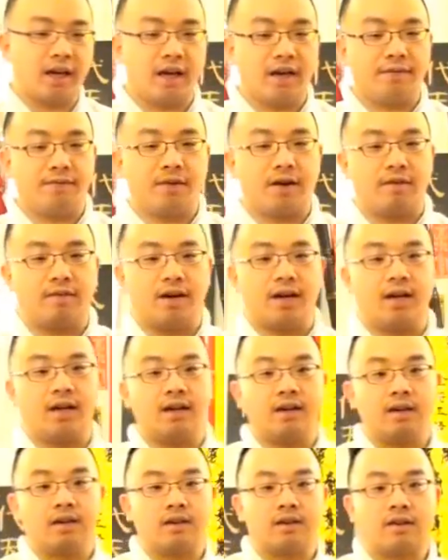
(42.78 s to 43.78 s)
a
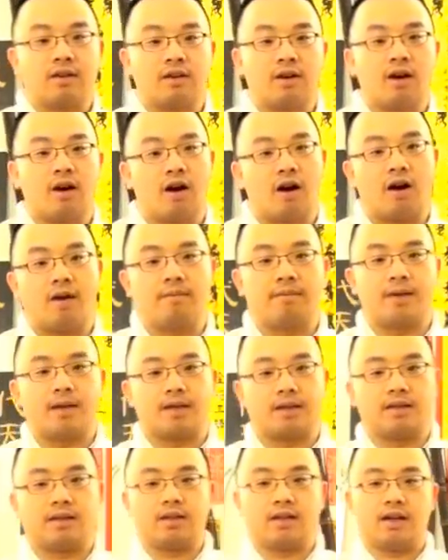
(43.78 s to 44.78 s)
very
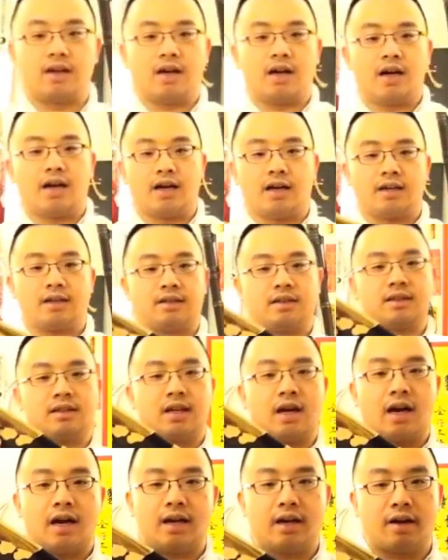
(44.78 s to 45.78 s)
common
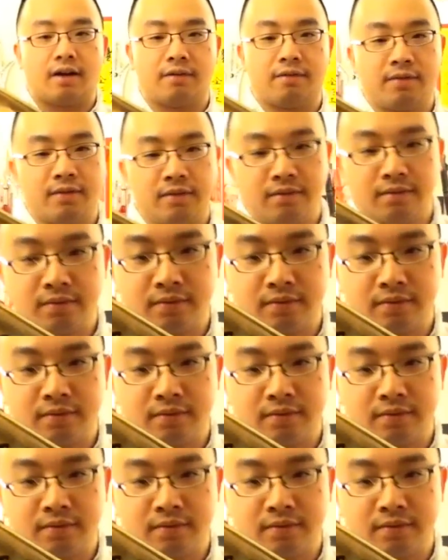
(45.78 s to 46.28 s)
kind of